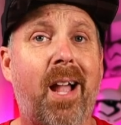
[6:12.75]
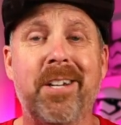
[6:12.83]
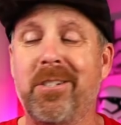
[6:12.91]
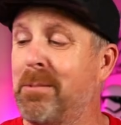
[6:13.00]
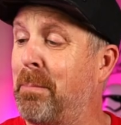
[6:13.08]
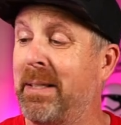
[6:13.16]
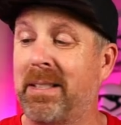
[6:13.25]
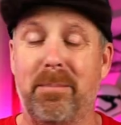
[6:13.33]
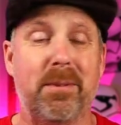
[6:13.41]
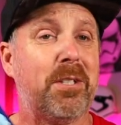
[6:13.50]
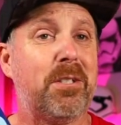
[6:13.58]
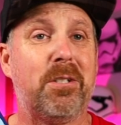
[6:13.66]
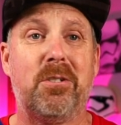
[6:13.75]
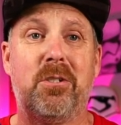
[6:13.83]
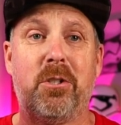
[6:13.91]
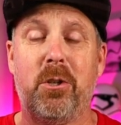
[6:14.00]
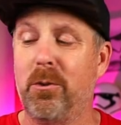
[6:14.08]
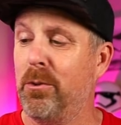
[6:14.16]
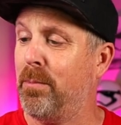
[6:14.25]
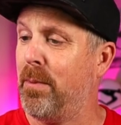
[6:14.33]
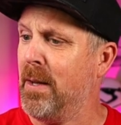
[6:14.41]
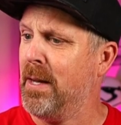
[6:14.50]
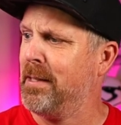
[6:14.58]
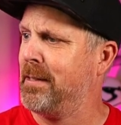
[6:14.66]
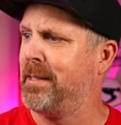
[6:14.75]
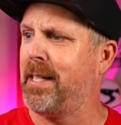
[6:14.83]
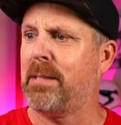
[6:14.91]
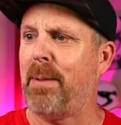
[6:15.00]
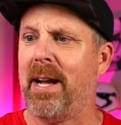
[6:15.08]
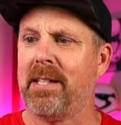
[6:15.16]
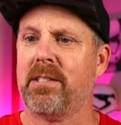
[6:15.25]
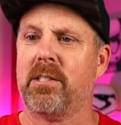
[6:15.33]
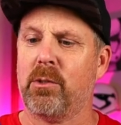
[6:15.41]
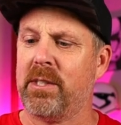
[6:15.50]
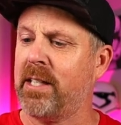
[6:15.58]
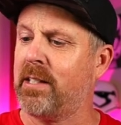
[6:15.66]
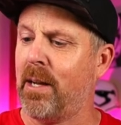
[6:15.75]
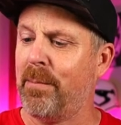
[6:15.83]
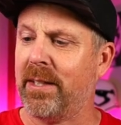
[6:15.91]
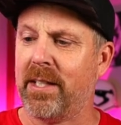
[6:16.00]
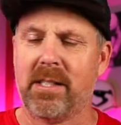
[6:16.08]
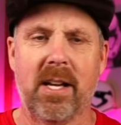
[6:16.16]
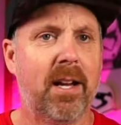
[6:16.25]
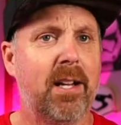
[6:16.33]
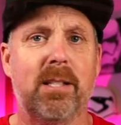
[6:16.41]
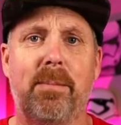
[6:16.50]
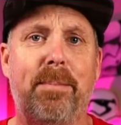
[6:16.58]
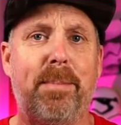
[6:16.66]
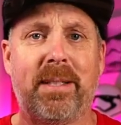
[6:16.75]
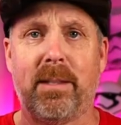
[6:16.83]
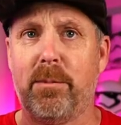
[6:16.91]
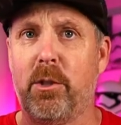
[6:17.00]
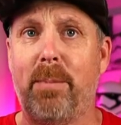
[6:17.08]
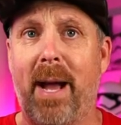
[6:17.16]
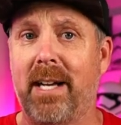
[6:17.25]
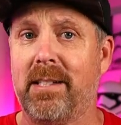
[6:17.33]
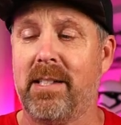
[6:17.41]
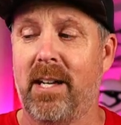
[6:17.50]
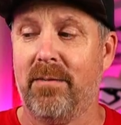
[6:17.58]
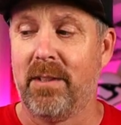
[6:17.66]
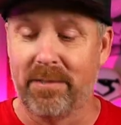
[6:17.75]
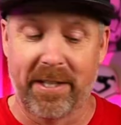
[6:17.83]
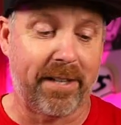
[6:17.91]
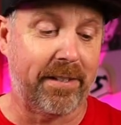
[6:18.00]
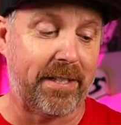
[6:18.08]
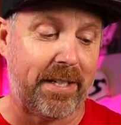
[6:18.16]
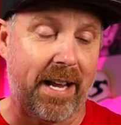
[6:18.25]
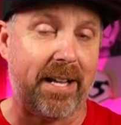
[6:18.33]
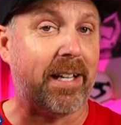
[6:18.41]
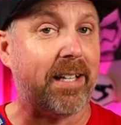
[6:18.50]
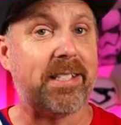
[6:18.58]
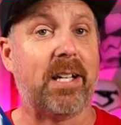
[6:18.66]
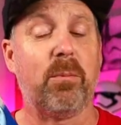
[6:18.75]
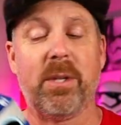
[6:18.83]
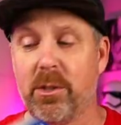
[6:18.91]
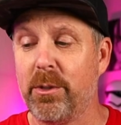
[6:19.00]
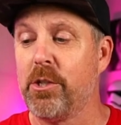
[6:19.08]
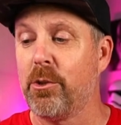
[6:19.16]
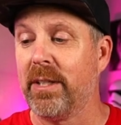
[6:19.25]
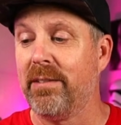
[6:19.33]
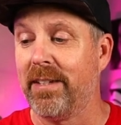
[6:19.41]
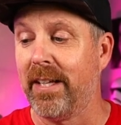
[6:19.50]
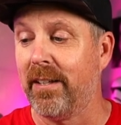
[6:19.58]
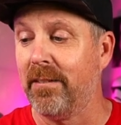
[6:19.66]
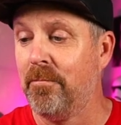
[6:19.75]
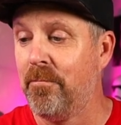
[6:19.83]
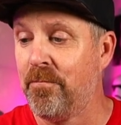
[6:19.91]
I just picked up two six packs, so six come in this. Just picked up two packs of the vanilla today. Like I said, we do enjoy the vanilla,